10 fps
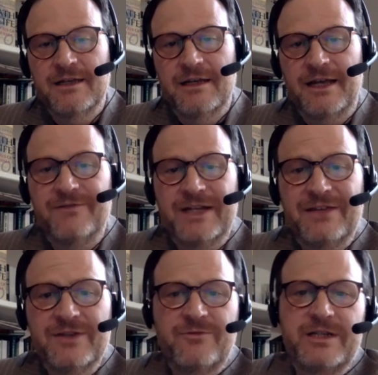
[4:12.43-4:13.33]
And
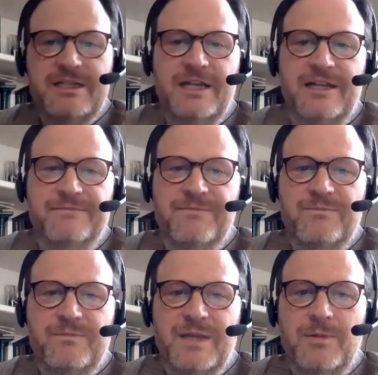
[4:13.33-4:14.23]
even if we did,
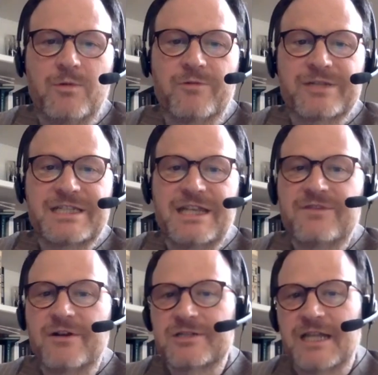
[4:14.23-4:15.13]
people will
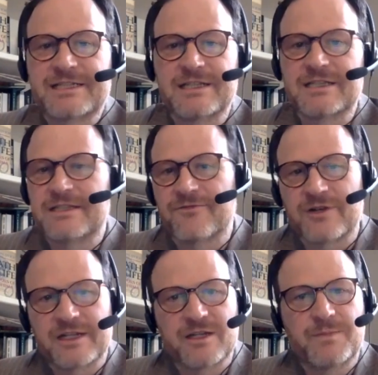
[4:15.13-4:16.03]
receive those lessons
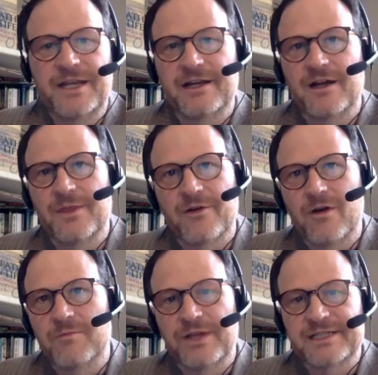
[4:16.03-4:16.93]
differently depending on their
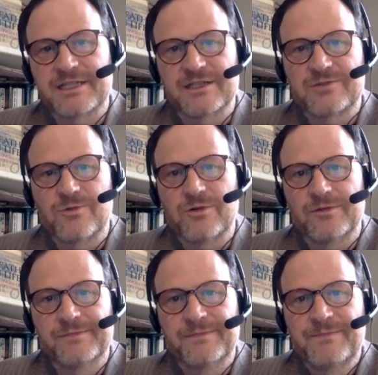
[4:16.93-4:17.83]
own place in this
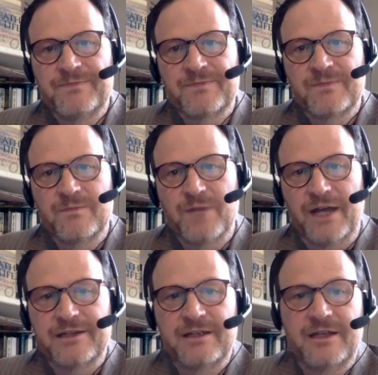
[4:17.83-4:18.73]
world.
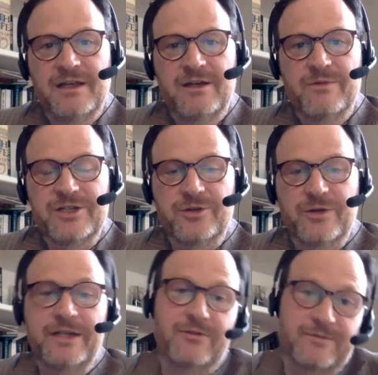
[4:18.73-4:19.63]
But we do
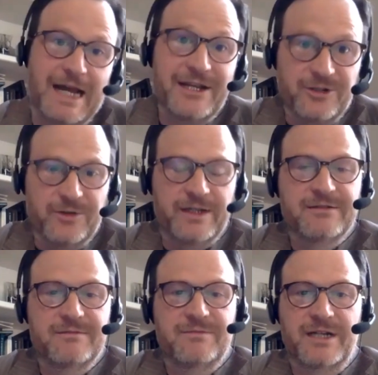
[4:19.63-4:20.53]
it, I do it,
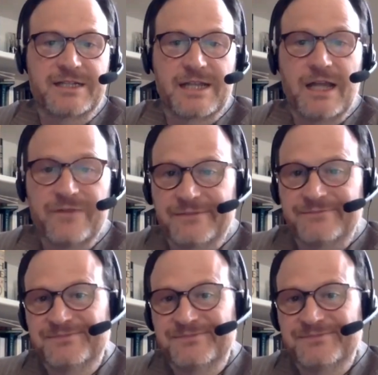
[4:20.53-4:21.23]
because I love it,